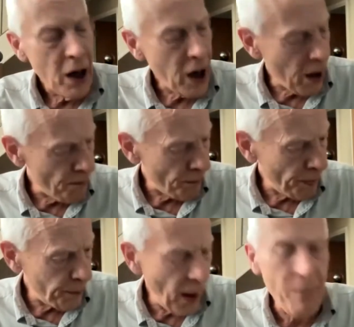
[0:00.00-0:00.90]

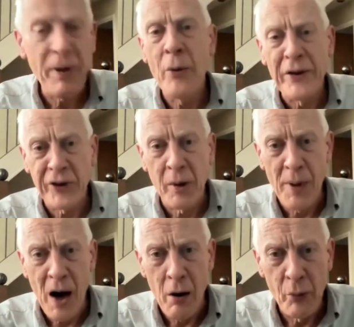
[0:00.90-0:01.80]
Pablo
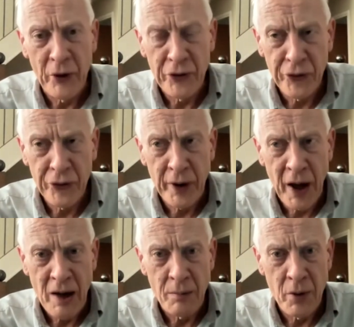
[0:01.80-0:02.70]
Escobar was the
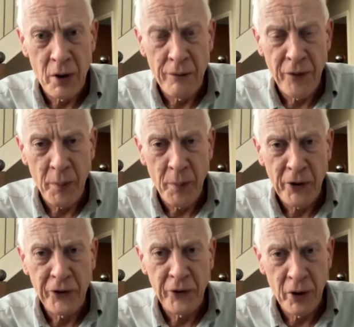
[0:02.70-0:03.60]
name of the
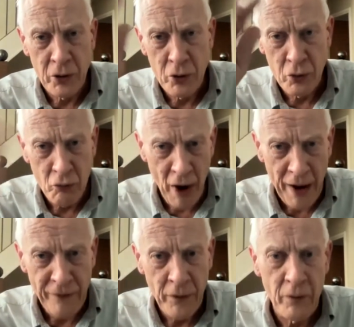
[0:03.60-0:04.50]
person who
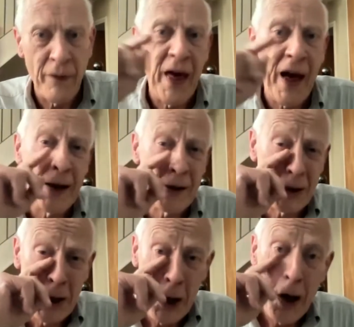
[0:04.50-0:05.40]
ran that
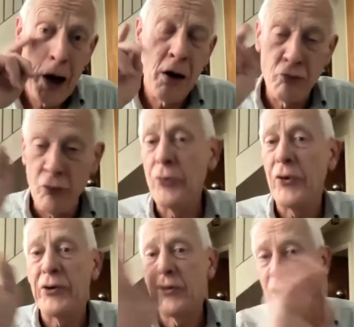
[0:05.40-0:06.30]

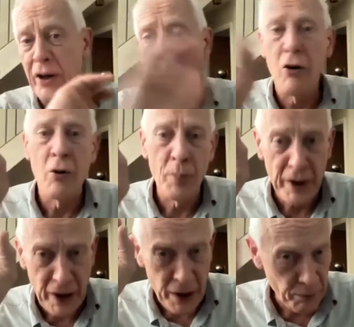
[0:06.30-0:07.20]
ruthlessly,
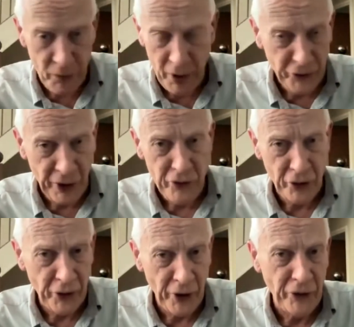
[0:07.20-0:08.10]
horribly, et cetera,
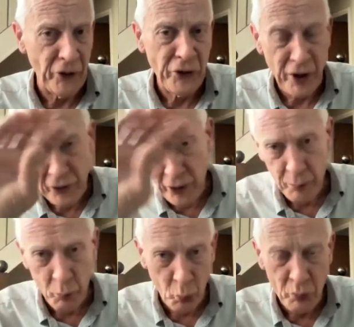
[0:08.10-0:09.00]
et cetera, et
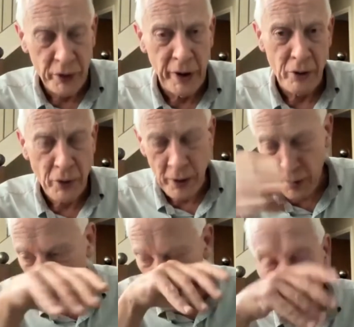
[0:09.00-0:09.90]
cetera, you know,
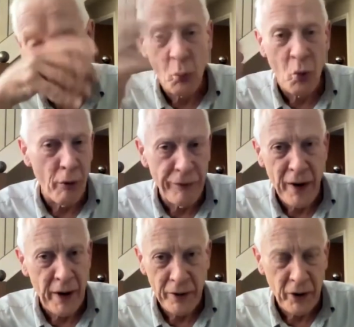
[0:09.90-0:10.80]
drug
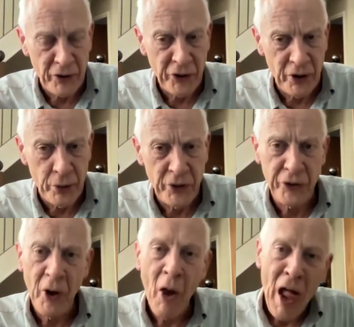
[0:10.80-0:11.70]
warfare continuous.